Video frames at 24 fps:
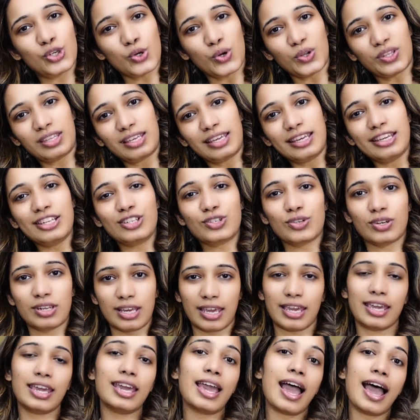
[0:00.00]
Jyoti.
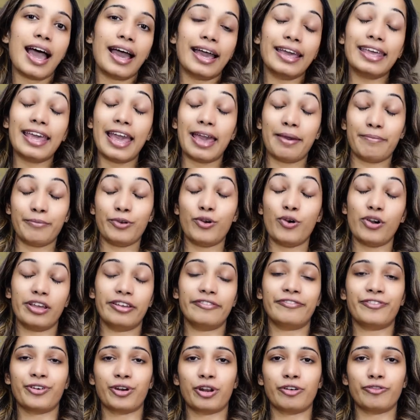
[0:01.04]
Today I am
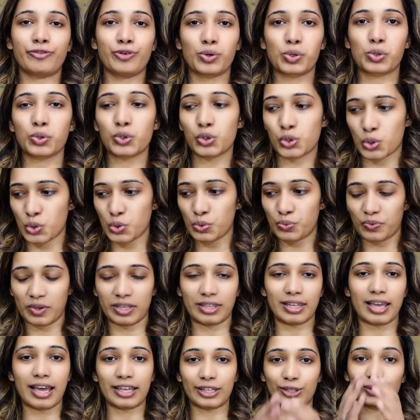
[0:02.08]
going for a photo shoot
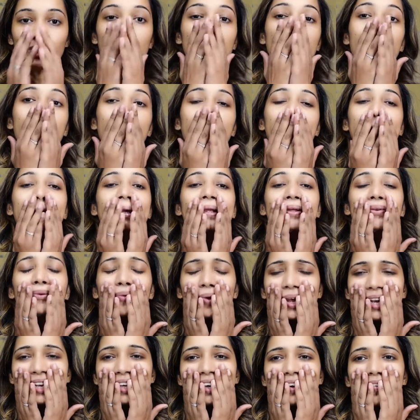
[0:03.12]
with Atul. It's been
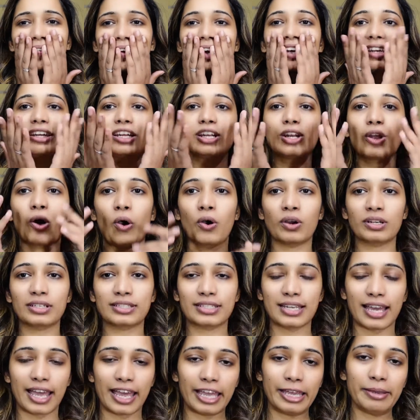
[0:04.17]
really long
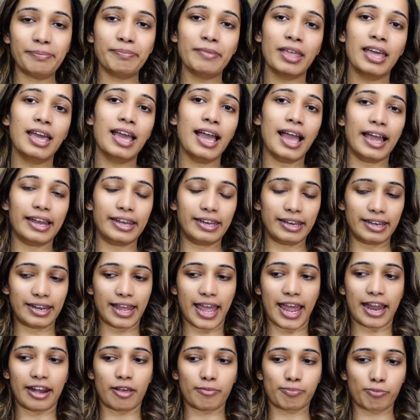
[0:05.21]
time. I didn't
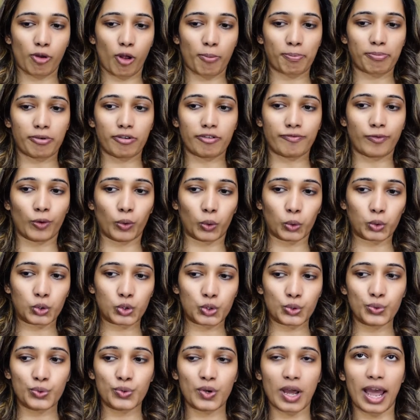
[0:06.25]
have a proper photo
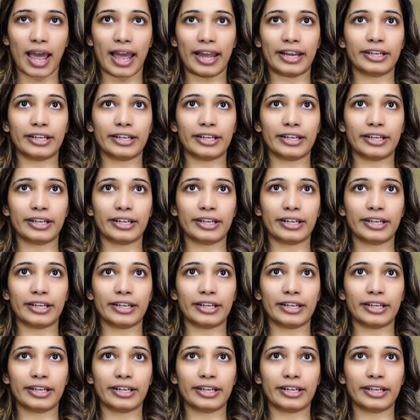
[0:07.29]
shoot.